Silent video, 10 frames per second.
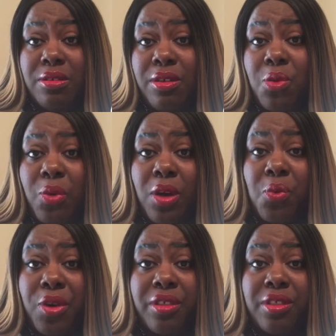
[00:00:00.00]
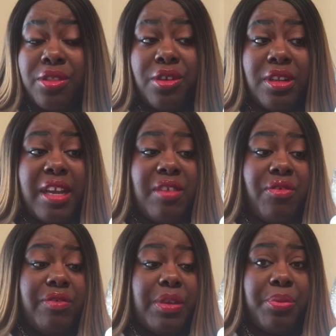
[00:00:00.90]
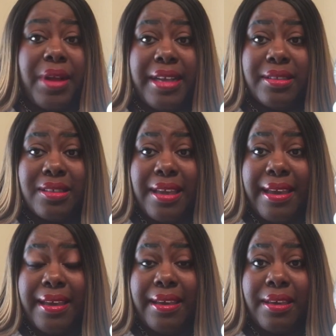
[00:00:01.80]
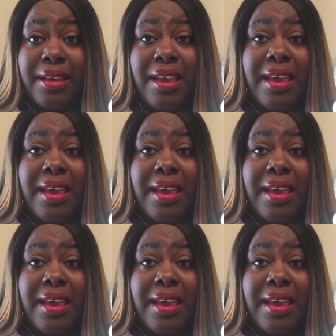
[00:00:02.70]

you know, well worth the $39.50 price tag.